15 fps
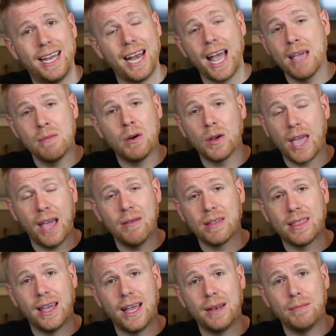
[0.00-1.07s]
and I am okay
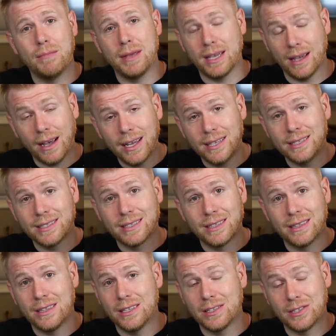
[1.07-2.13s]
with it
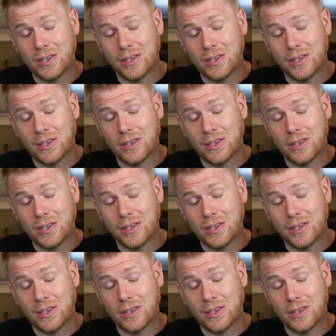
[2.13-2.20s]
because the